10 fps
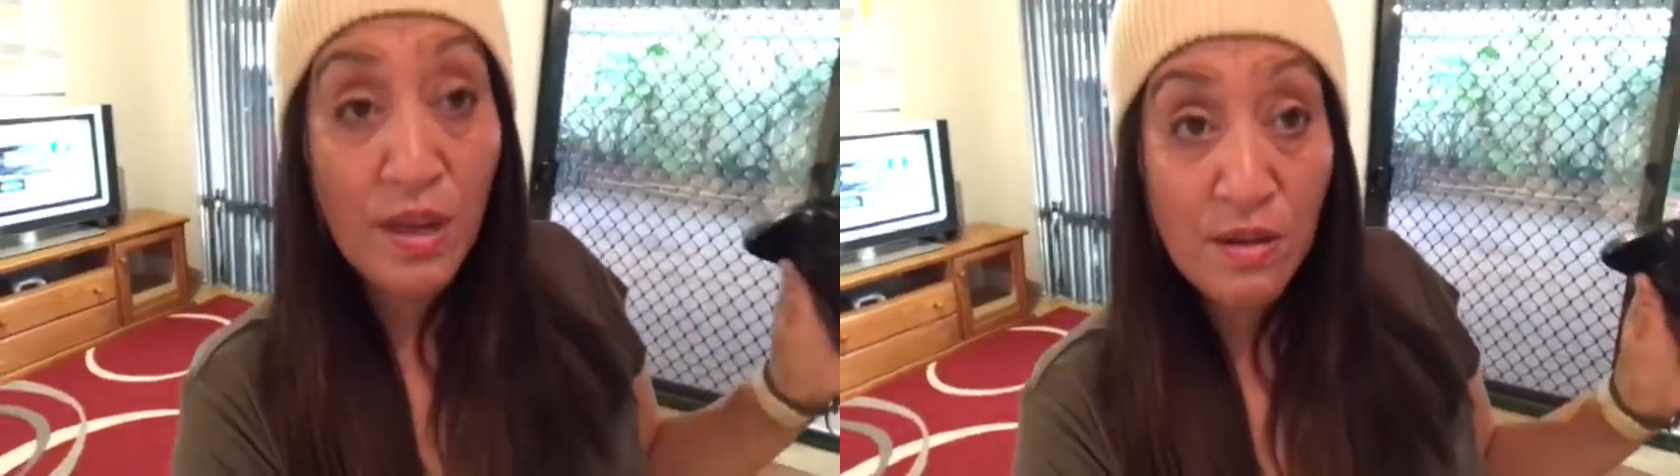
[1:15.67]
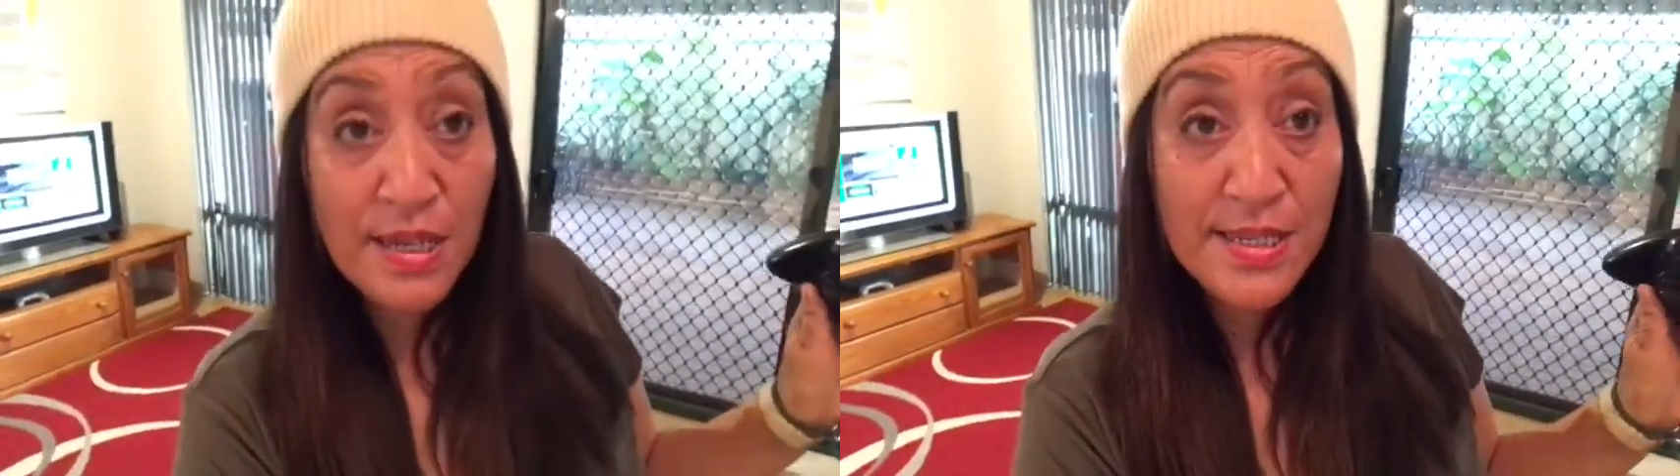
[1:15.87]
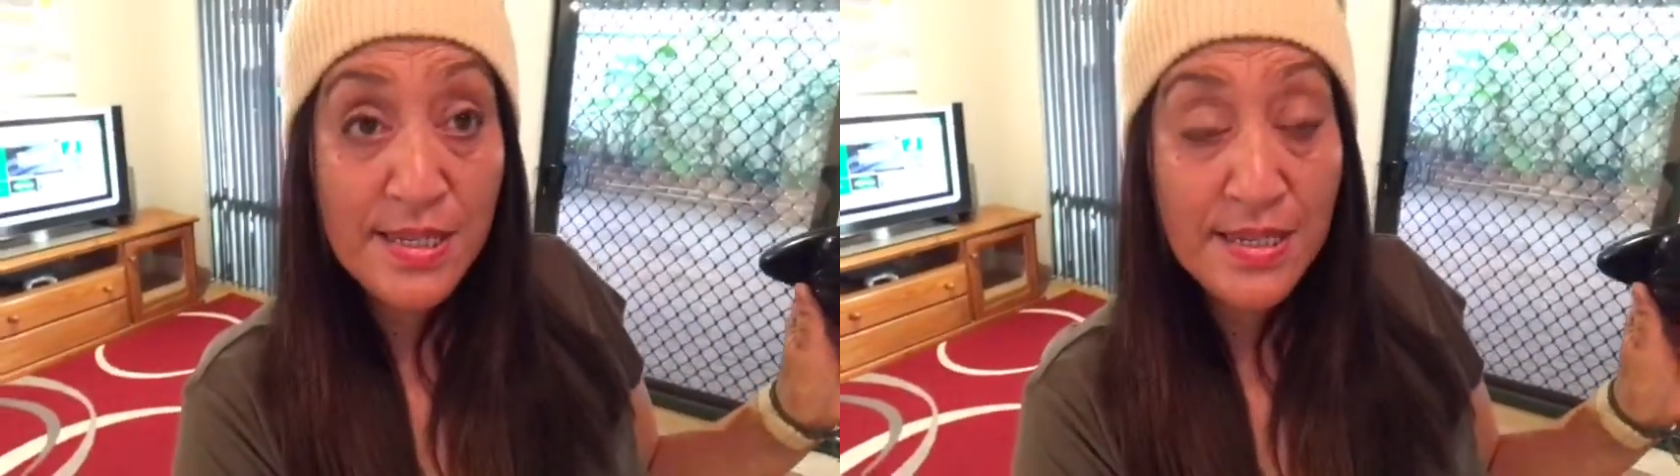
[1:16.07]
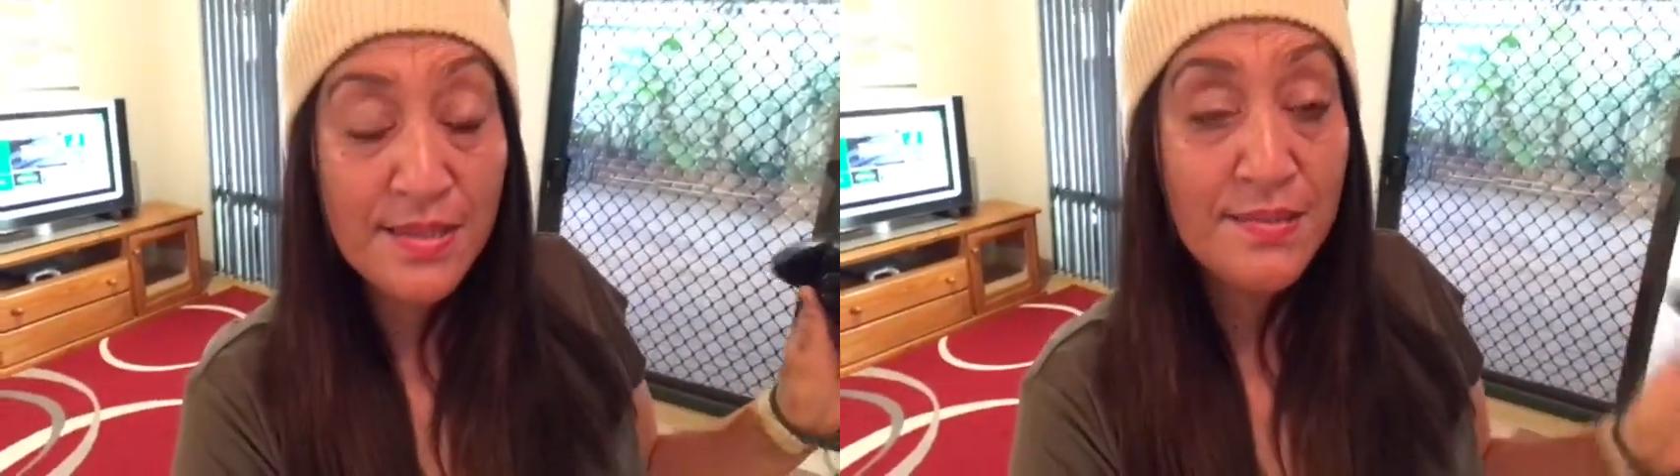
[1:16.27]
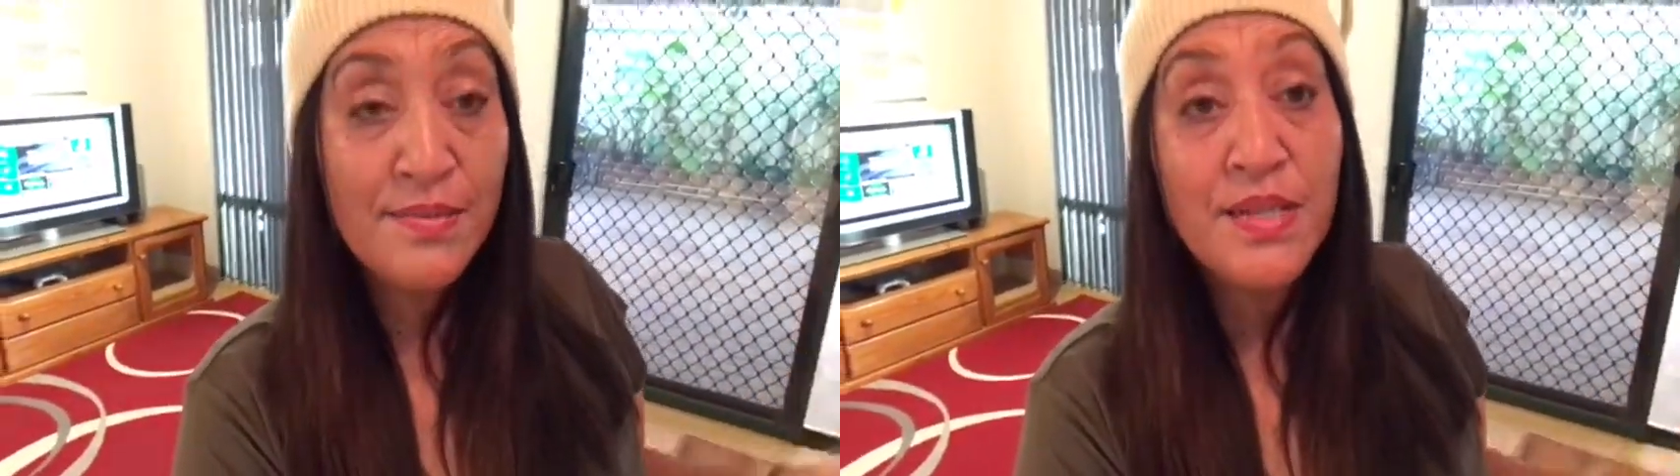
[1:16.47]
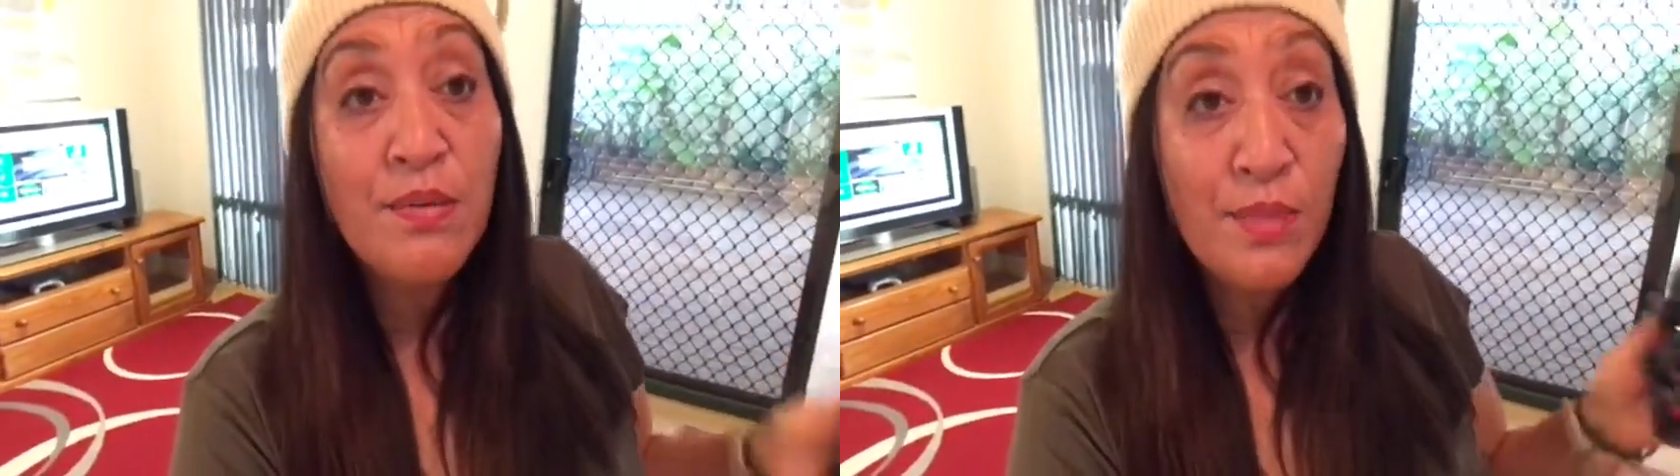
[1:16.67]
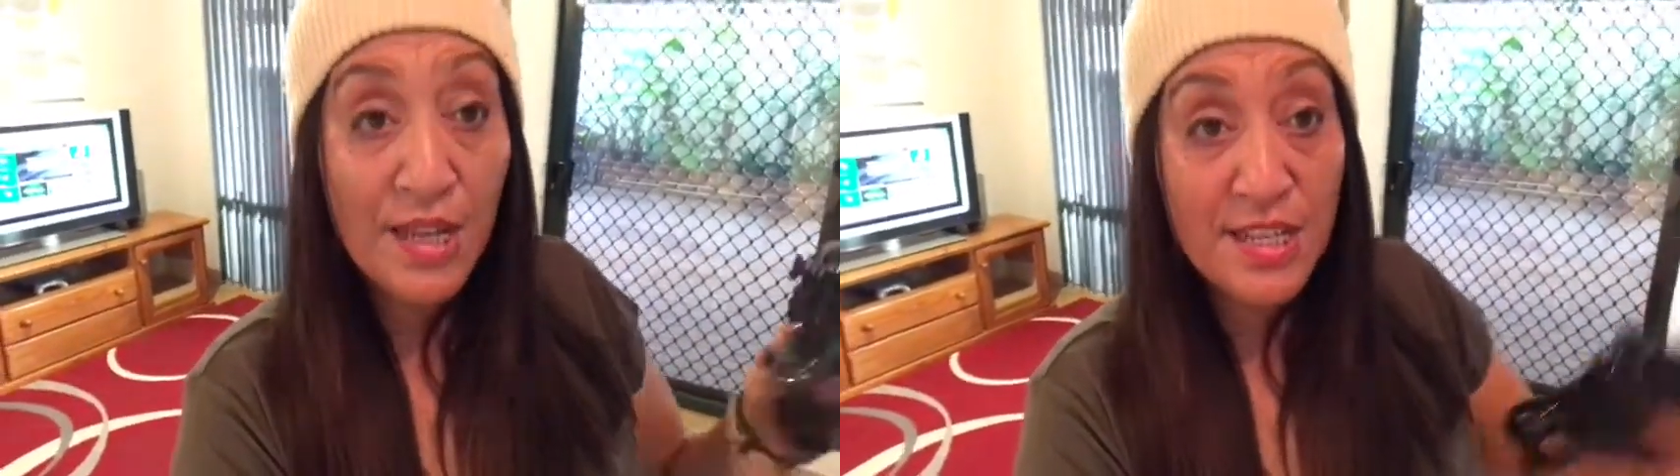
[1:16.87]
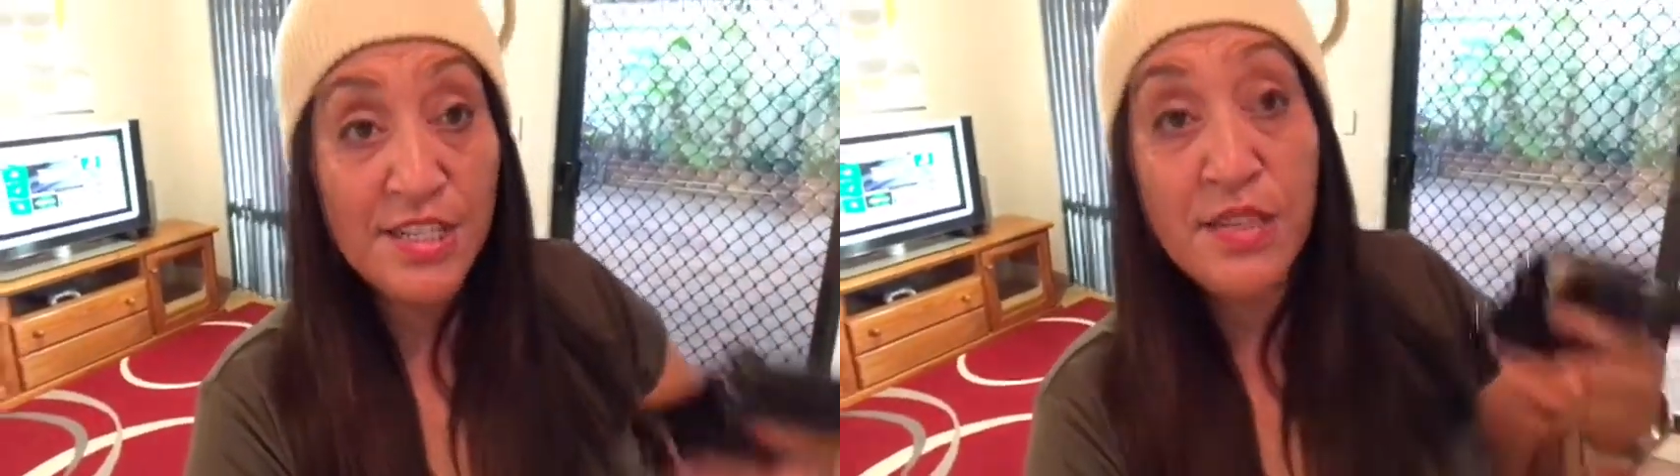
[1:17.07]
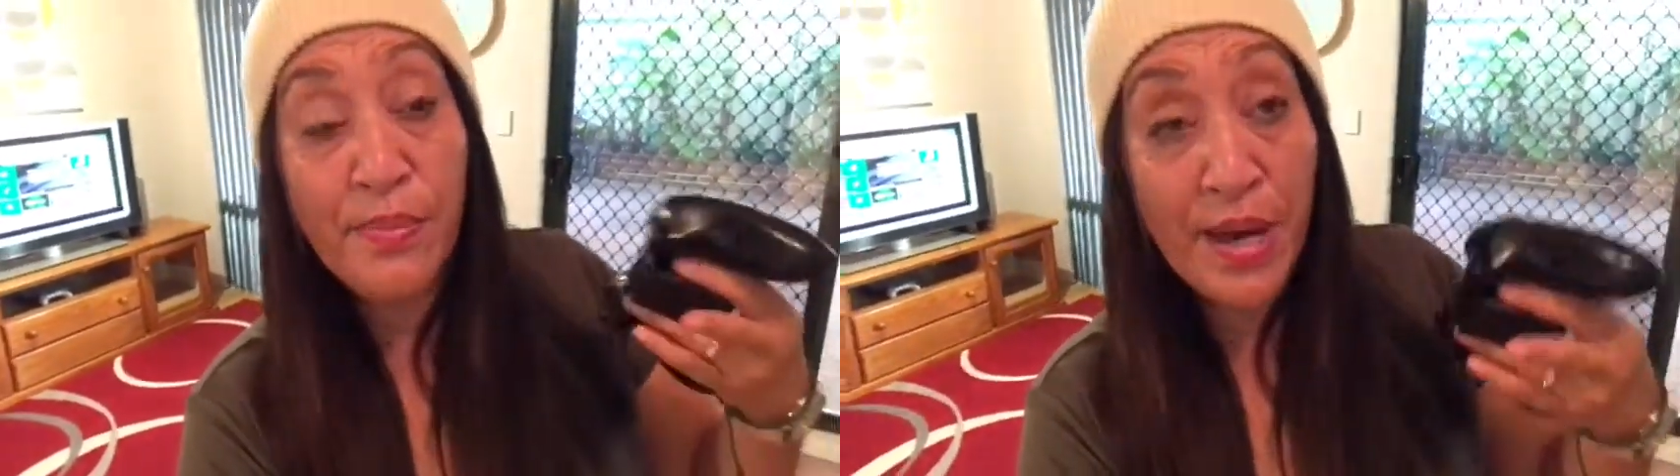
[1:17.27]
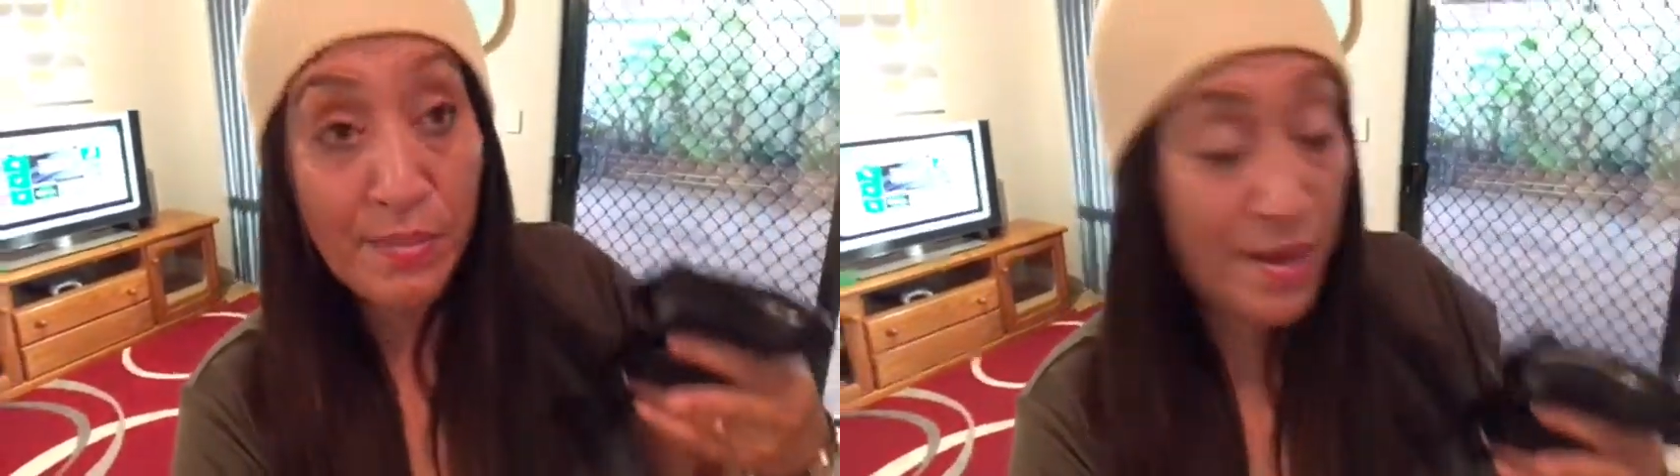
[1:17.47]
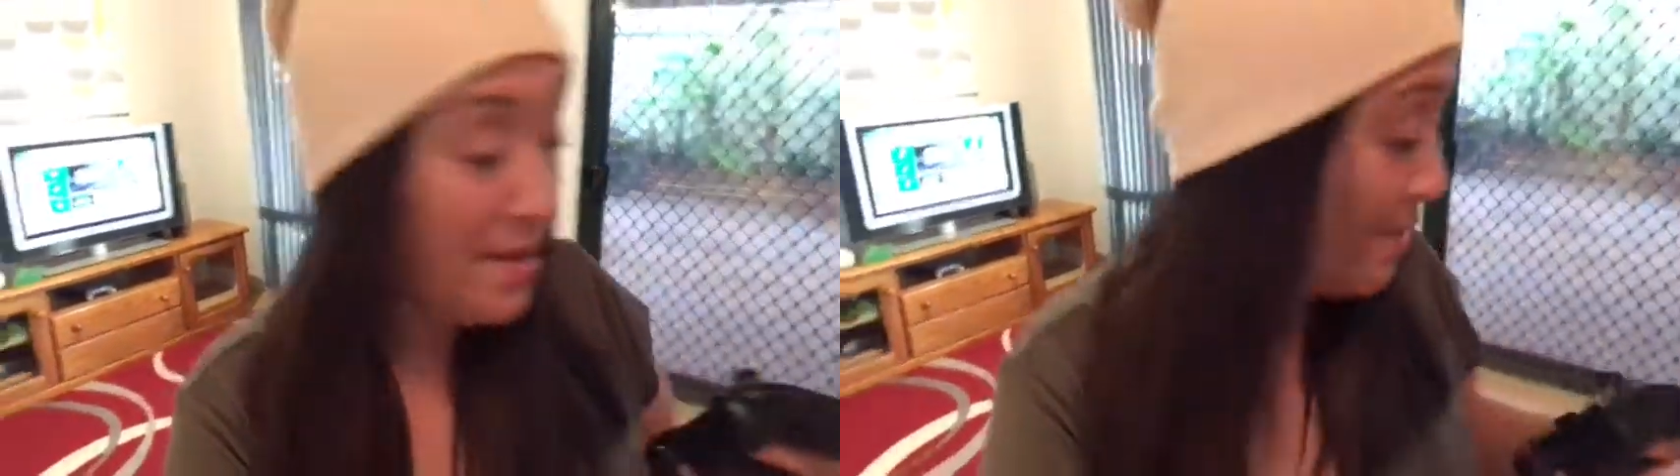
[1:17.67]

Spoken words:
guys. But here's the baby.